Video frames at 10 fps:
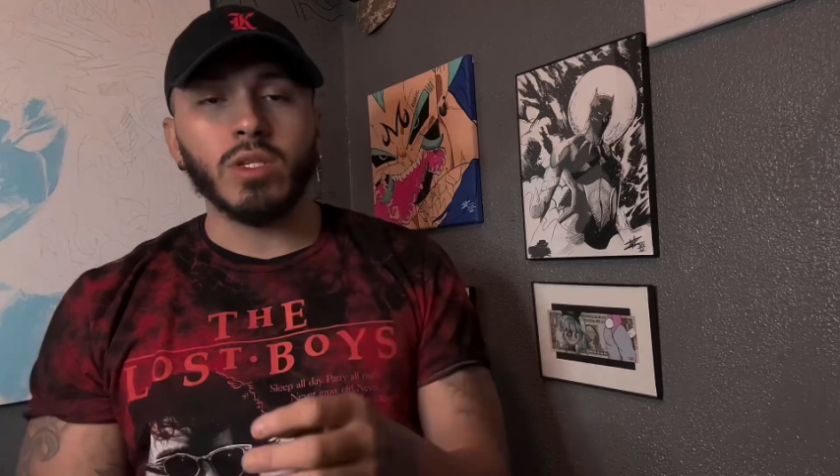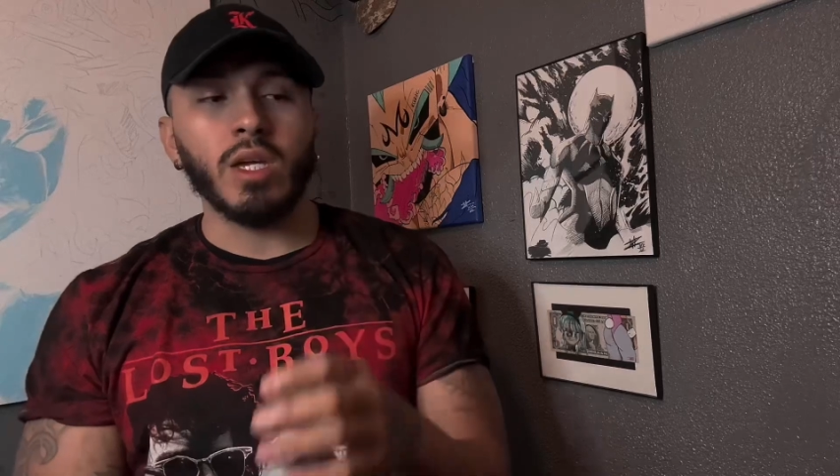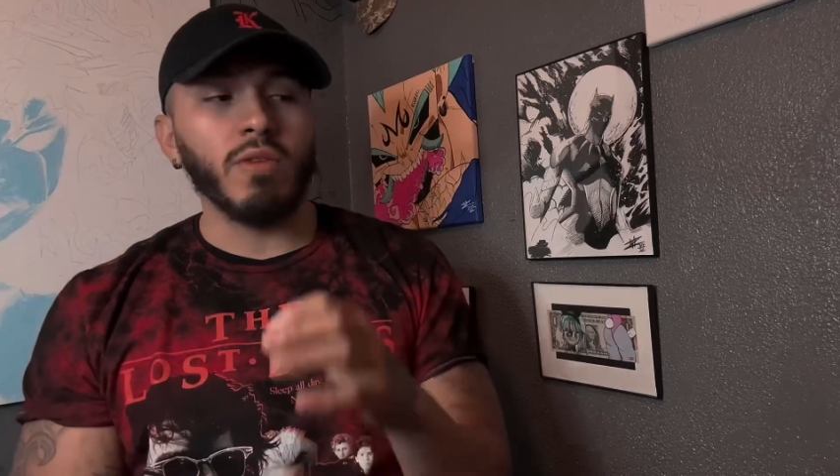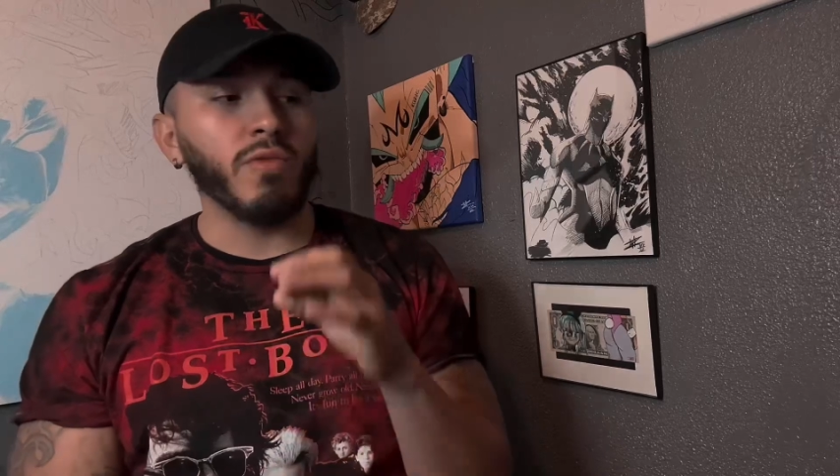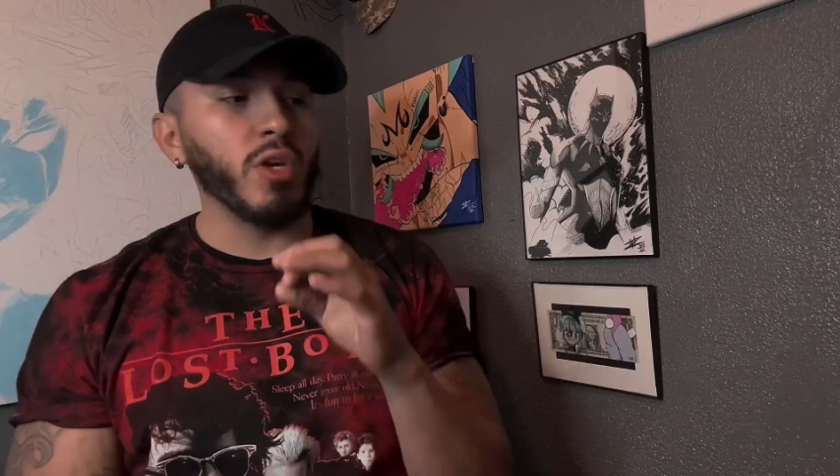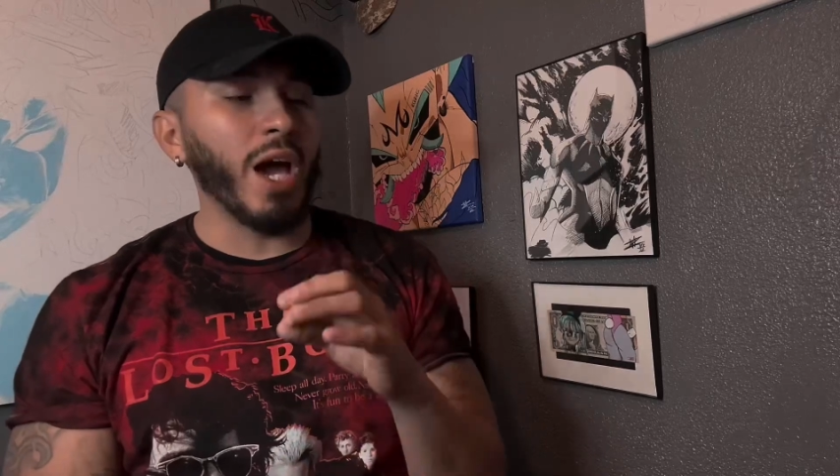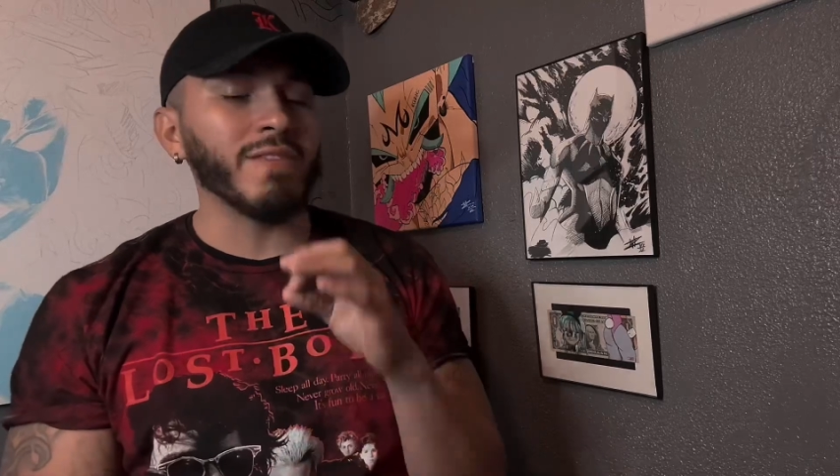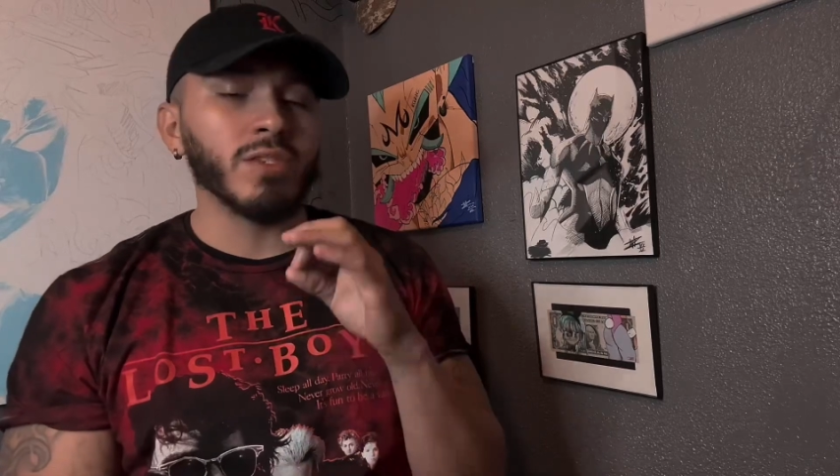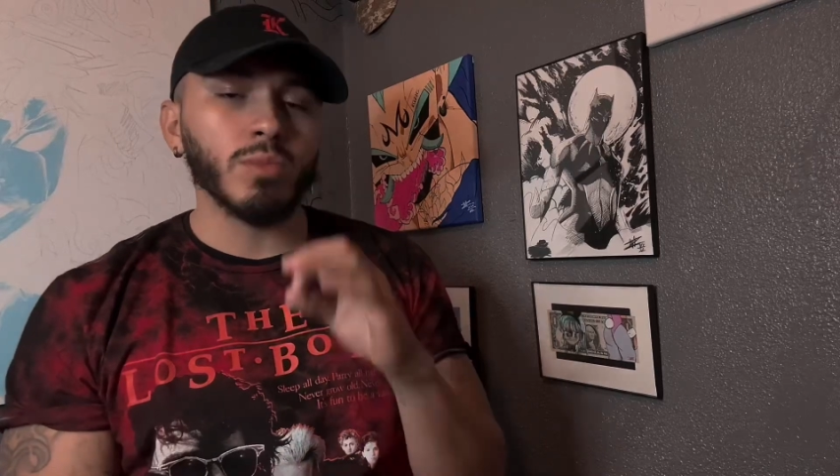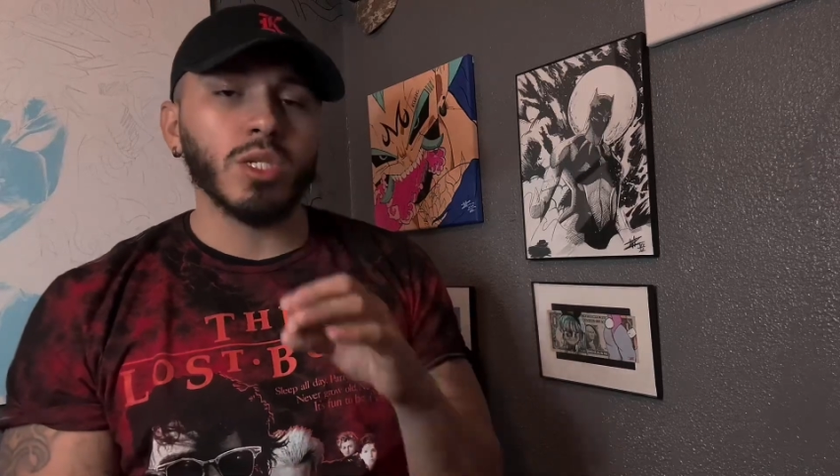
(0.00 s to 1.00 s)
if you
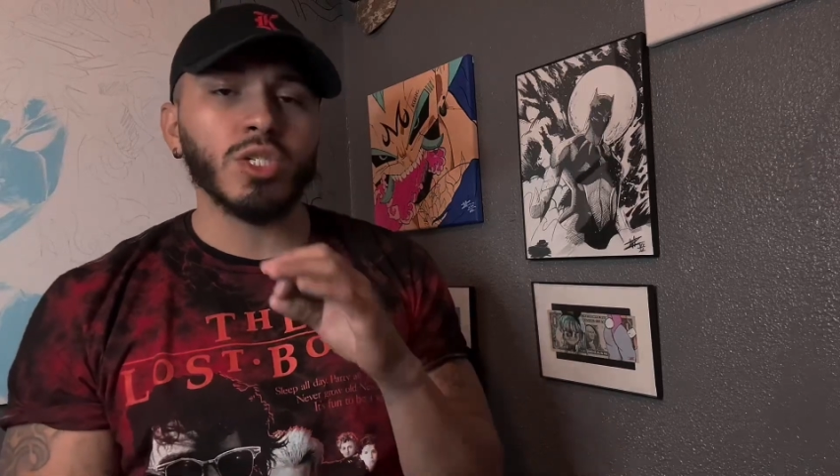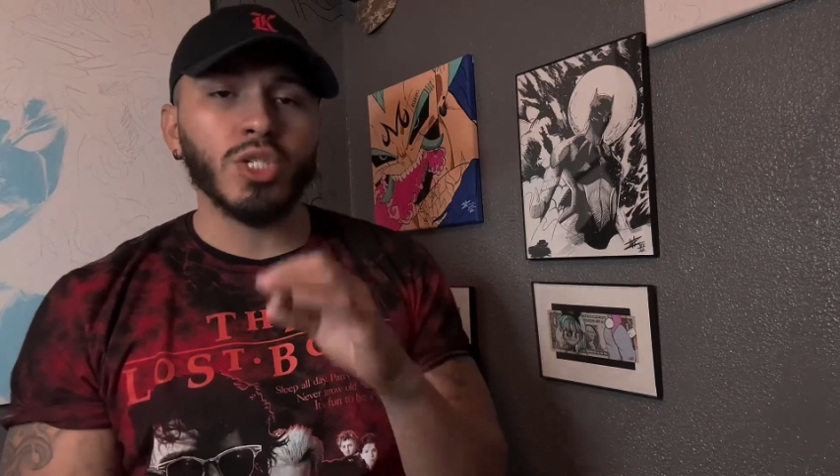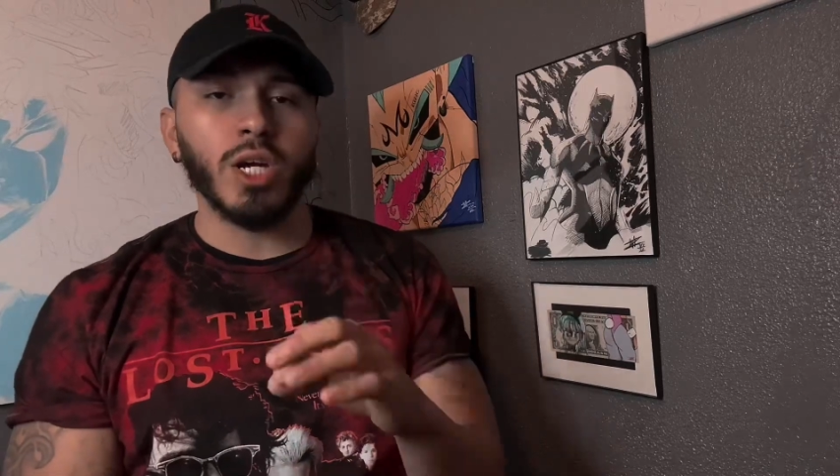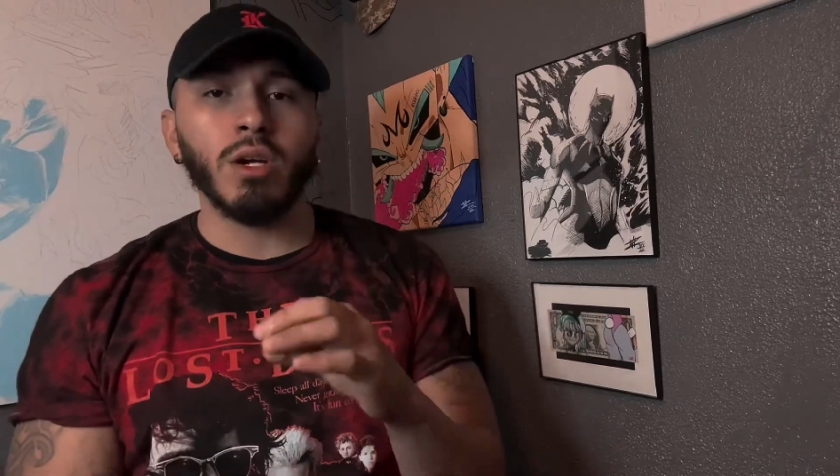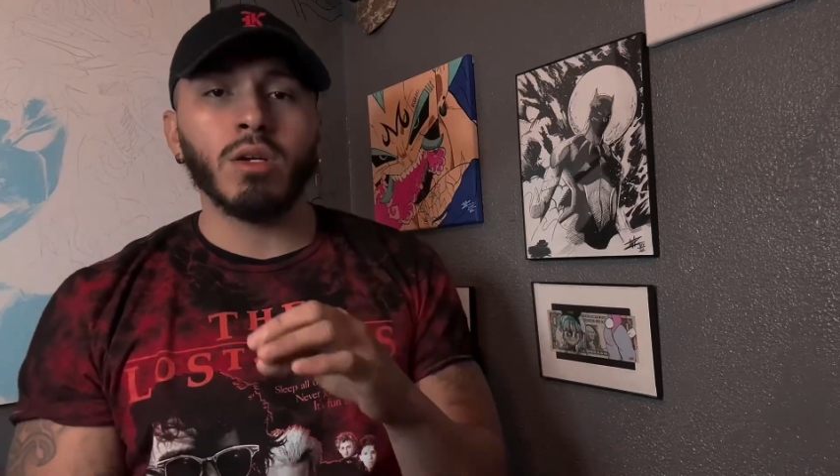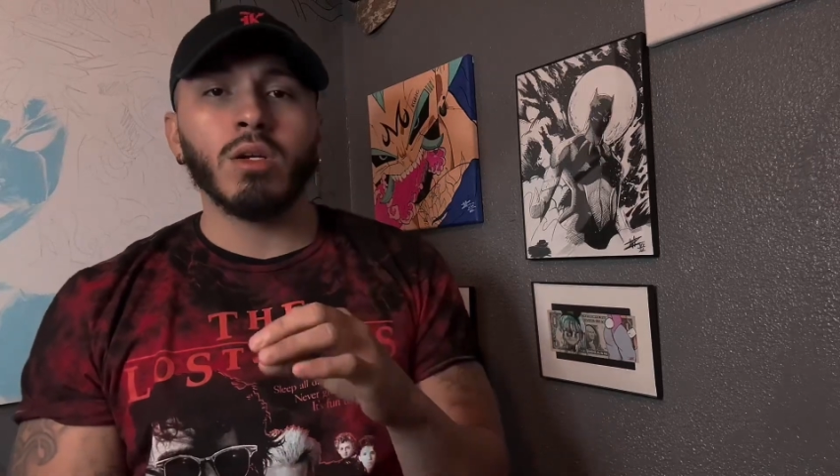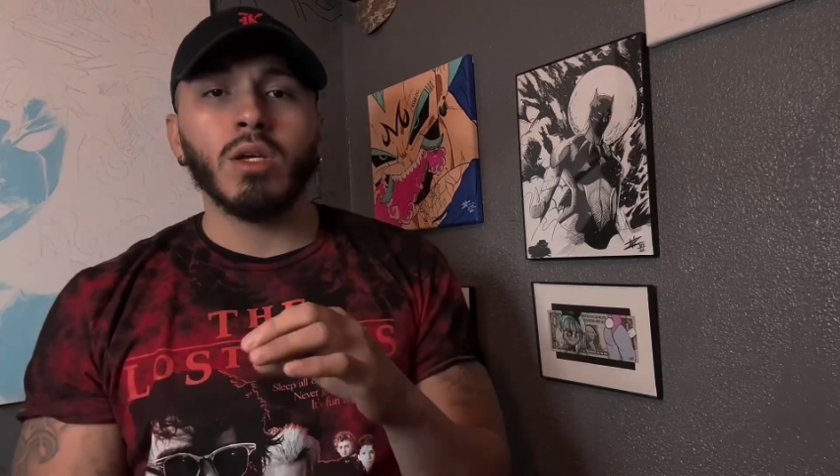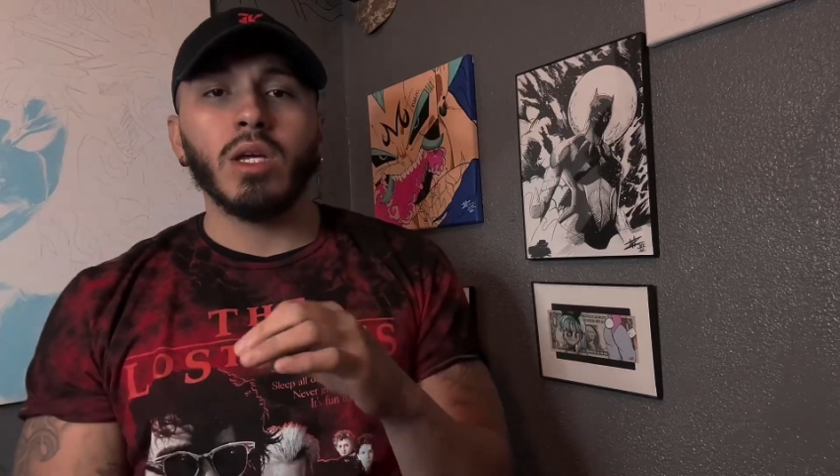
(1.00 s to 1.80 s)
have something to share,